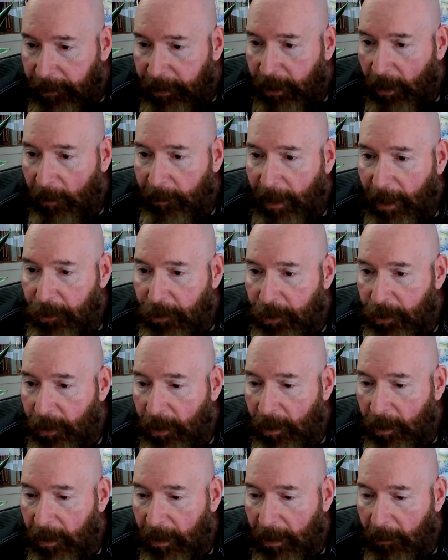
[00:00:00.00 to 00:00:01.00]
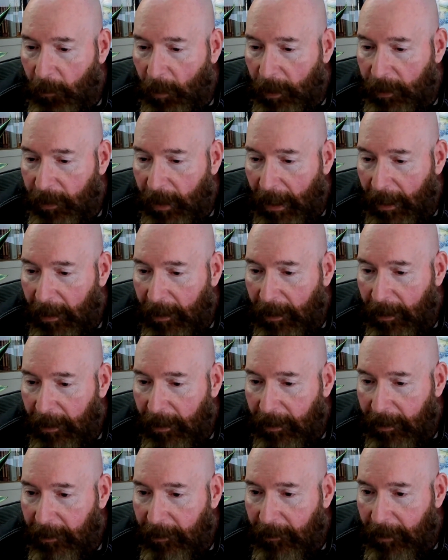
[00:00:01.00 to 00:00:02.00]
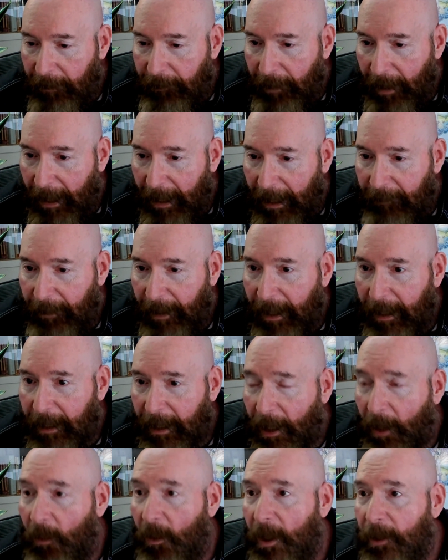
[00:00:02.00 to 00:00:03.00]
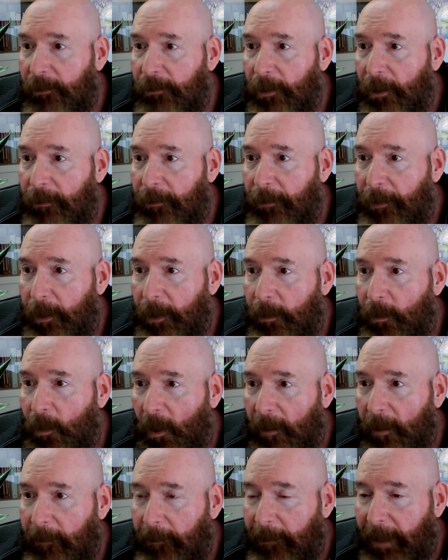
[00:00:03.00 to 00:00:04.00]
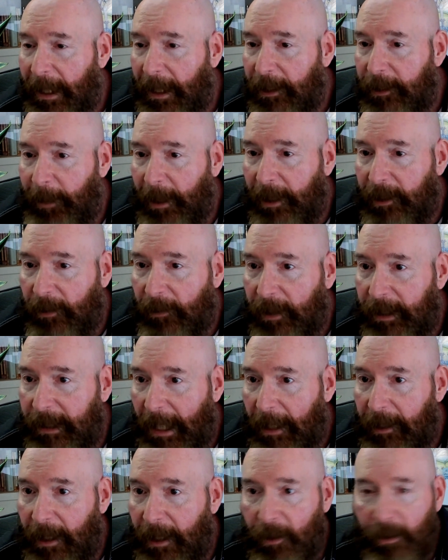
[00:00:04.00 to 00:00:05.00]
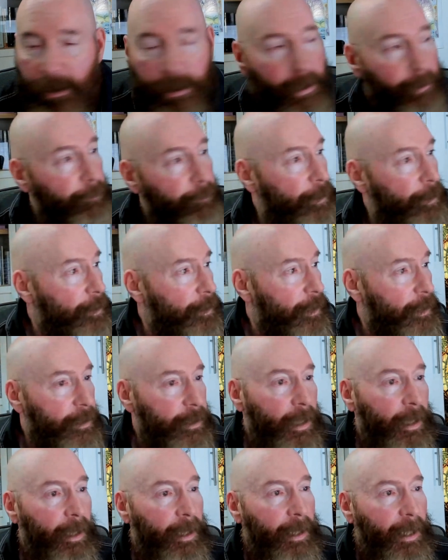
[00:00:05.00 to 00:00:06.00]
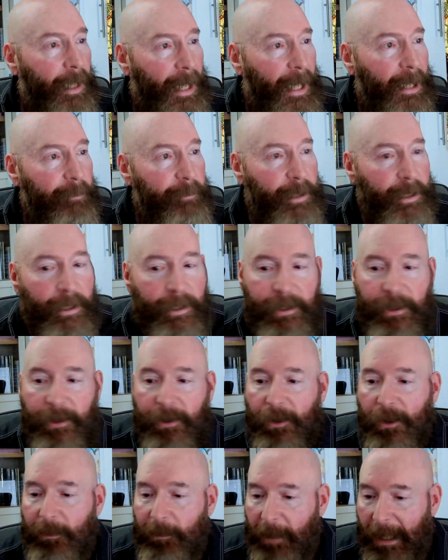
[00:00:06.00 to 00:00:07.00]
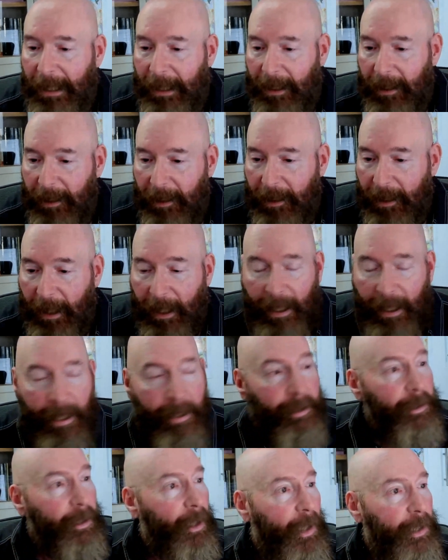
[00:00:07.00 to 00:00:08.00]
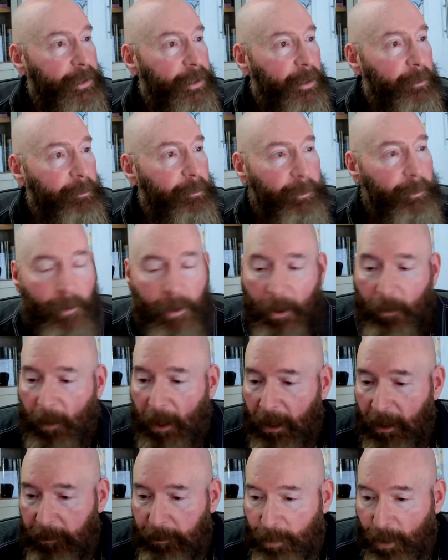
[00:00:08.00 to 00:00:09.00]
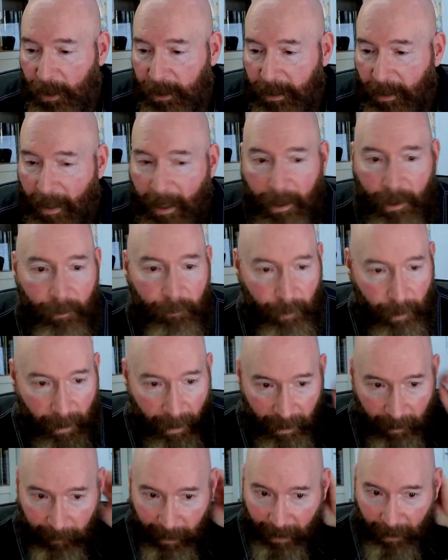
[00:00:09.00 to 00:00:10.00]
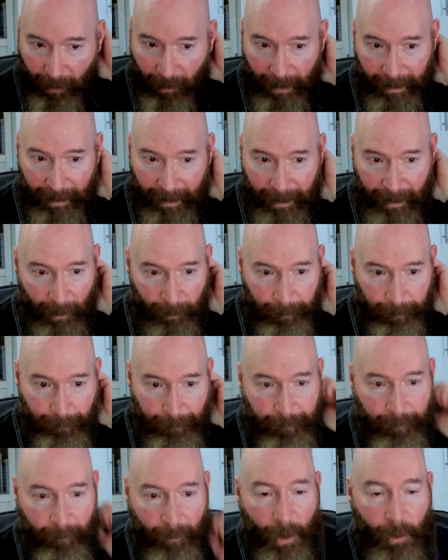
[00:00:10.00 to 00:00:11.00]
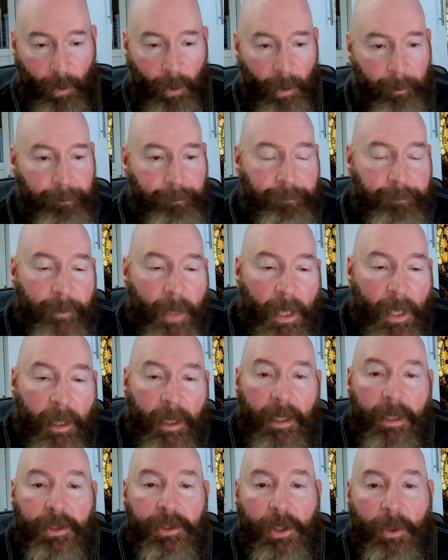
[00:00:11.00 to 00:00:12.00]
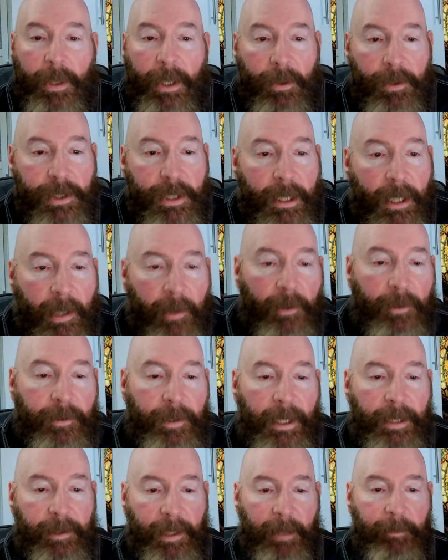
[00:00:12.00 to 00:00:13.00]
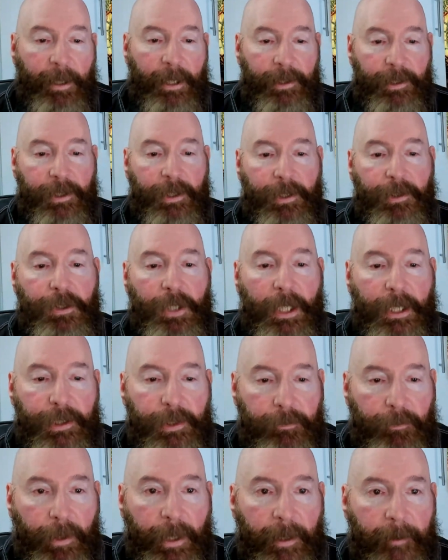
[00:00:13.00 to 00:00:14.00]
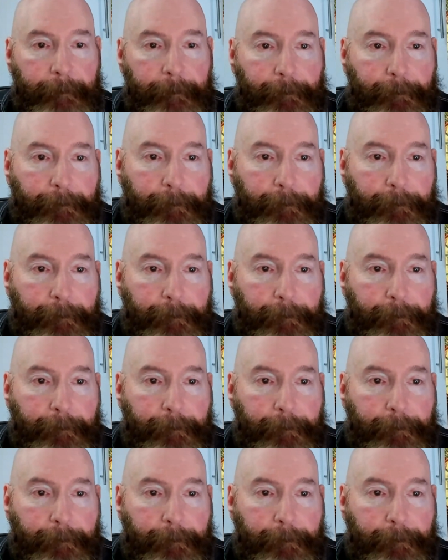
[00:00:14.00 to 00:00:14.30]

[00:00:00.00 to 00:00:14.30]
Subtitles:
so I'm not sure what if I can go on for a few more minutes because of the technical difficulties. I'm going to assume I can. Awesome, Llewellyn books. Thank you for letting me know. I didn't know. Cool. So here's the other thing that I'm going to suggest for you.